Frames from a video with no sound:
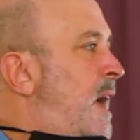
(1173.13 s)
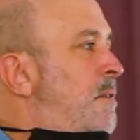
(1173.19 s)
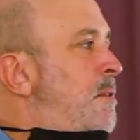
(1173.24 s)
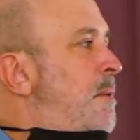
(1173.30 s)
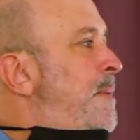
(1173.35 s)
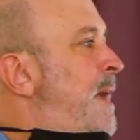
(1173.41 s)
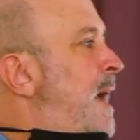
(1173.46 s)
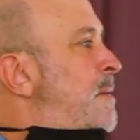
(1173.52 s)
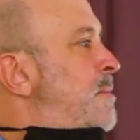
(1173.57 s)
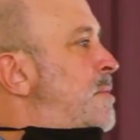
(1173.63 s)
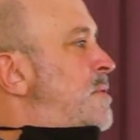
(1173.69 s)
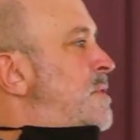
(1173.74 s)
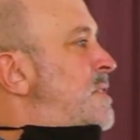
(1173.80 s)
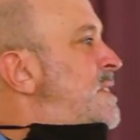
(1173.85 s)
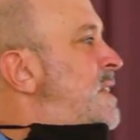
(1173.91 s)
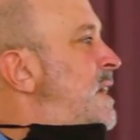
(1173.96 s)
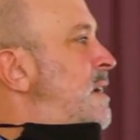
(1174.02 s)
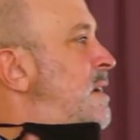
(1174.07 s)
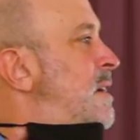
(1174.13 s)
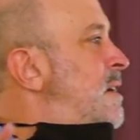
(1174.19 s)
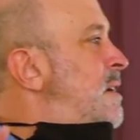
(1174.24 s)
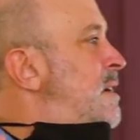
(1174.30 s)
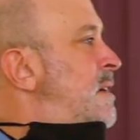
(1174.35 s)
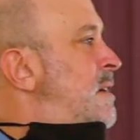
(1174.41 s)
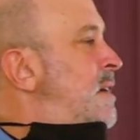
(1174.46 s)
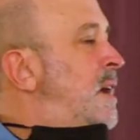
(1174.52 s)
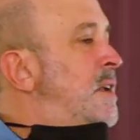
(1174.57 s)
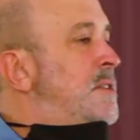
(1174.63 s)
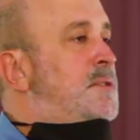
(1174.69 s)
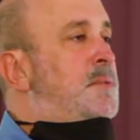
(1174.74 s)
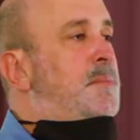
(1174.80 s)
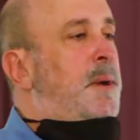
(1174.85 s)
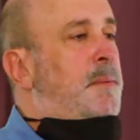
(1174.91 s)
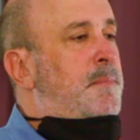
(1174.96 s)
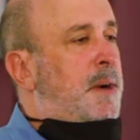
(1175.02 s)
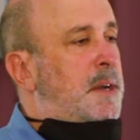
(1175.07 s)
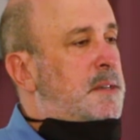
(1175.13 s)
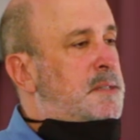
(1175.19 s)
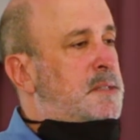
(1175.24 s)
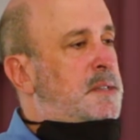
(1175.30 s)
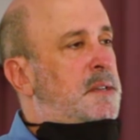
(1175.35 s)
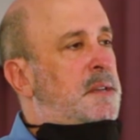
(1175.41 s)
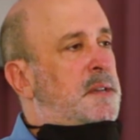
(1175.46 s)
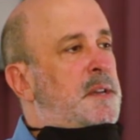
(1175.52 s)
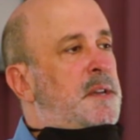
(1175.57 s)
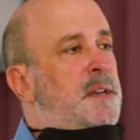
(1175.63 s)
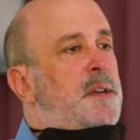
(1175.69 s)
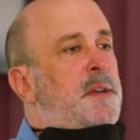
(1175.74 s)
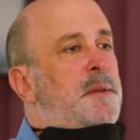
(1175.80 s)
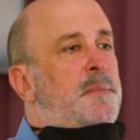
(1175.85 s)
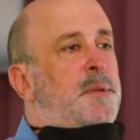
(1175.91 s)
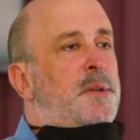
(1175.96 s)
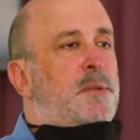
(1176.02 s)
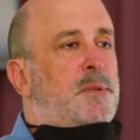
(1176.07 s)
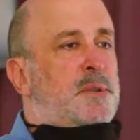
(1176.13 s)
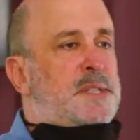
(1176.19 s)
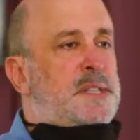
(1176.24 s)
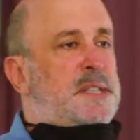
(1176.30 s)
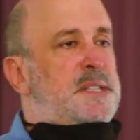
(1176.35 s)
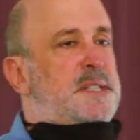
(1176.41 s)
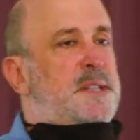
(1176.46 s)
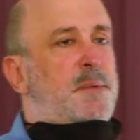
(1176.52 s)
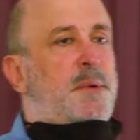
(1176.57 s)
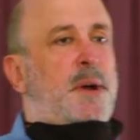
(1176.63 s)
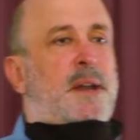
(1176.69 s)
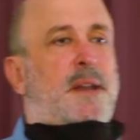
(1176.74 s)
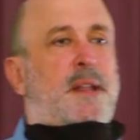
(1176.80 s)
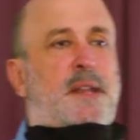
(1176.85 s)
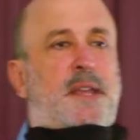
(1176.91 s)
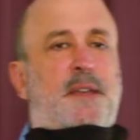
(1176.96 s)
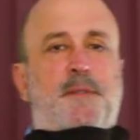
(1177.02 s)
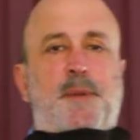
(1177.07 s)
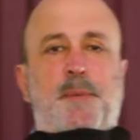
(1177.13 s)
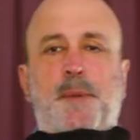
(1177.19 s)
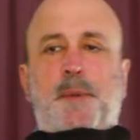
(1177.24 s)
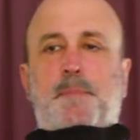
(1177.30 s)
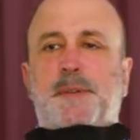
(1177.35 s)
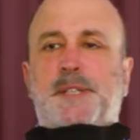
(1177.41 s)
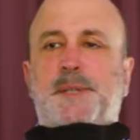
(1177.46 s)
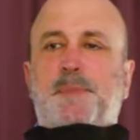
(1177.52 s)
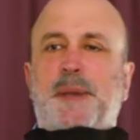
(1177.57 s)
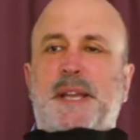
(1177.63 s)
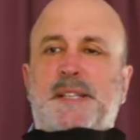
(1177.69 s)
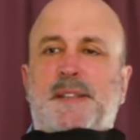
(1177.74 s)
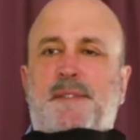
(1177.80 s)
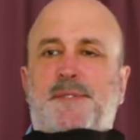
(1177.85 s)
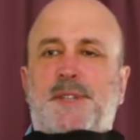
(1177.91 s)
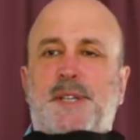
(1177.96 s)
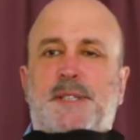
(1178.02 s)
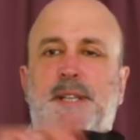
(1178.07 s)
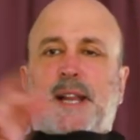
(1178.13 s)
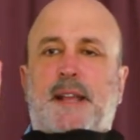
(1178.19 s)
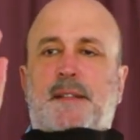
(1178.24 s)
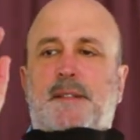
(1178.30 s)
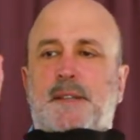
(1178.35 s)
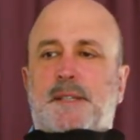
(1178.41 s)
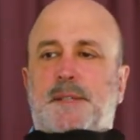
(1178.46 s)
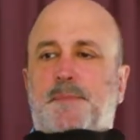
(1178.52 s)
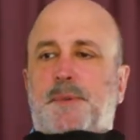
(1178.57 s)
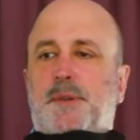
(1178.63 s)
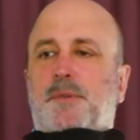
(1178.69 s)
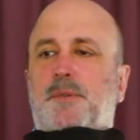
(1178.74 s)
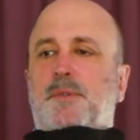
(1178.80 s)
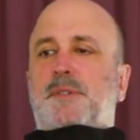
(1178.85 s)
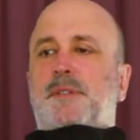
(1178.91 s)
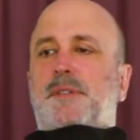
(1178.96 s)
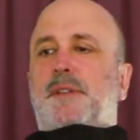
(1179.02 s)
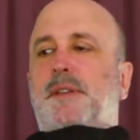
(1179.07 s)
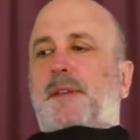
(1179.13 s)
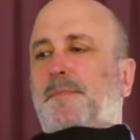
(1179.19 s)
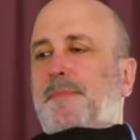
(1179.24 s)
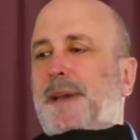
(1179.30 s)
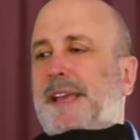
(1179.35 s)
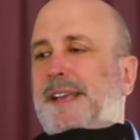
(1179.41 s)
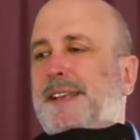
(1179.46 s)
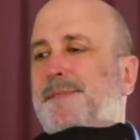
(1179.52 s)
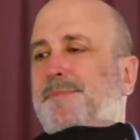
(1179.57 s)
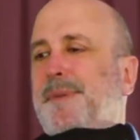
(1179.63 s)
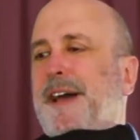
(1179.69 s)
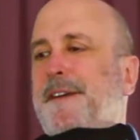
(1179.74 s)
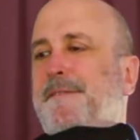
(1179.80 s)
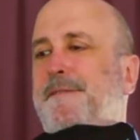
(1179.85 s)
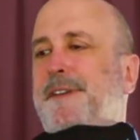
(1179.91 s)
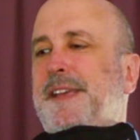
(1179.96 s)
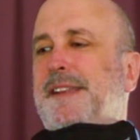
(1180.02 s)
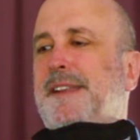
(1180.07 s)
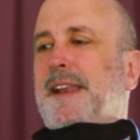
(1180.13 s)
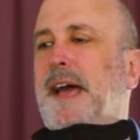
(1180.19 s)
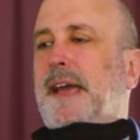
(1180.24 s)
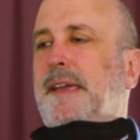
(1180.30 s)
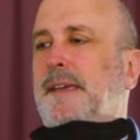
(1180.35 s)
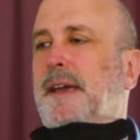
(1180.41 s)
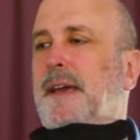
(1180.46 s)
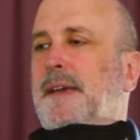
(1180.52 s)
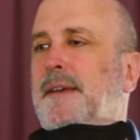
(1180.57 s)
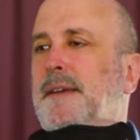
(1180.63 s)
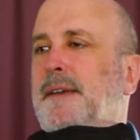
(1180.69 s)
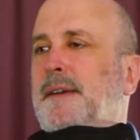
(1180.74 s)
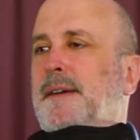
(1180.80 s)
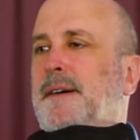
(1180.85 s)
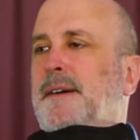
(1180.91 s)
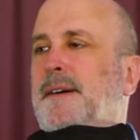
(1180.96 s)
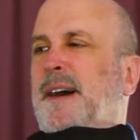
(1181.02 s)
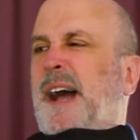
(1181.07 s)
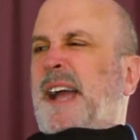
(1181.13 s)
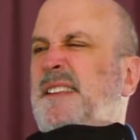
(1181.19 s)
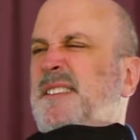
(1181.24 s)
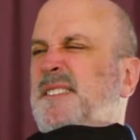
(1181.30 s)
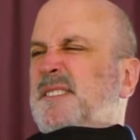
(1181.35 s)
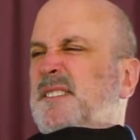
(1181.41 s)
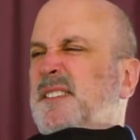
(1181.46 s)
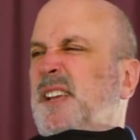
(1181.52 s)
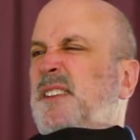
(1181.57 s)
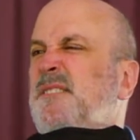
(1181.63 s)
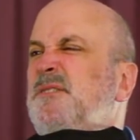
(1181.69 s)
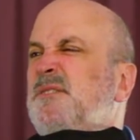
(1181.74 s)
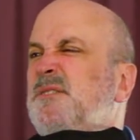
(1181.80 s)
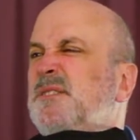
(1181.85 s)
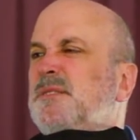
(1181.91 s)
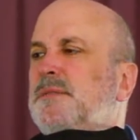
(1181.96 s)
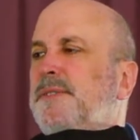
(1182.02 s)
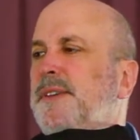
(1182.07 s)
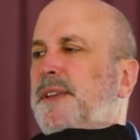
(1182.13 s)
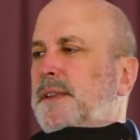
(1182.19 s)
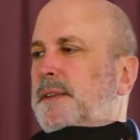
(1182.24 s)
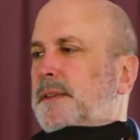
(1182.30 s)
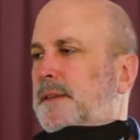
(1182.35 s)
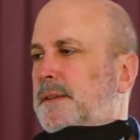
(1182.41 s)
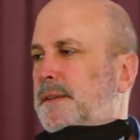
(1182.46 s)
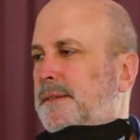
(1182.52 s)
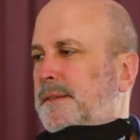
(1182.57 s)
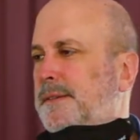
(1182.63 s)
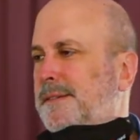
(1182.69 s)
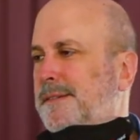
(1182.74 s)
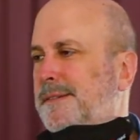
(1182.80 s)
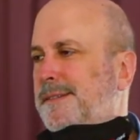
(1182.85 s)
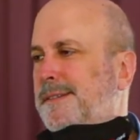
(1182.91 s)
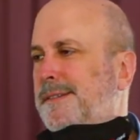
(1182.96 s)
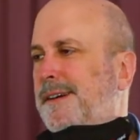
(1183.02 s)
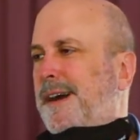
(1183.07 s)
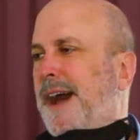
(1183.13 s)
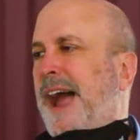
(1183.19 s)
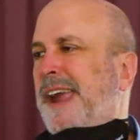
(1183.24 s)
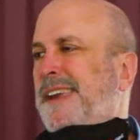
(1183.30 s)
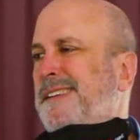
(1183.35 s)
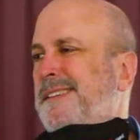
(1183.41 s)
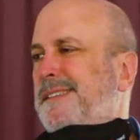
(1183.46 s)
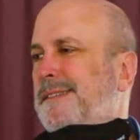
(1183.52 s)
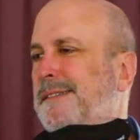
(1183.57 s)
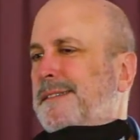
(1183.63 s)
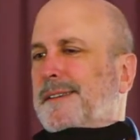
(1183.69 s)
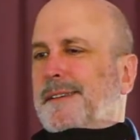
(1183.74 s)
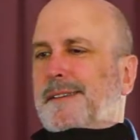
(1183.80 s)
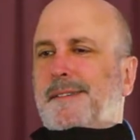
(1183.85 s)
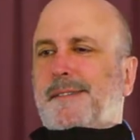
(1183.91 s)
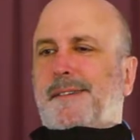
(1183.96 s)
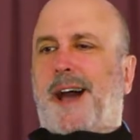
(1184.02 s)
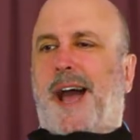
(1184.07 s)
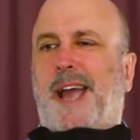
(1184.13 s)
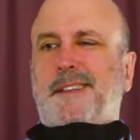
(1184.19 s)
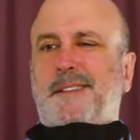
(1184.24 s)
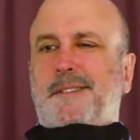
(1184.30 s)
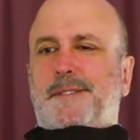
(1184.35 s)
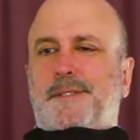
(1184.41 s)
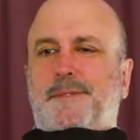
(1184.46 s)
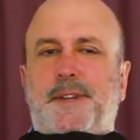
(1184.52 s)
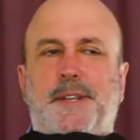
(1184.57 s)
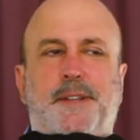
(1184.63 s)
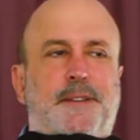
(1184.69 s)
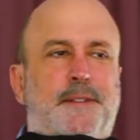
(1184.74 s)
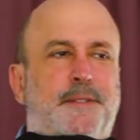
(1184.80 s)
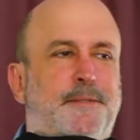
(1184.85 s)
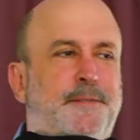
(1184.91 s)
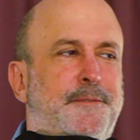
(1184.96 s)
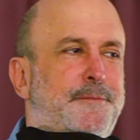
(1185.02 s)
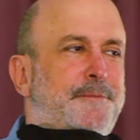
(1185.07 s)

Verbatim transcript: I will be able to sing unto my master because he's the one that giving me perspective, just like this, because he make my feet like hinds, hinds feet. hinds, hinds feet.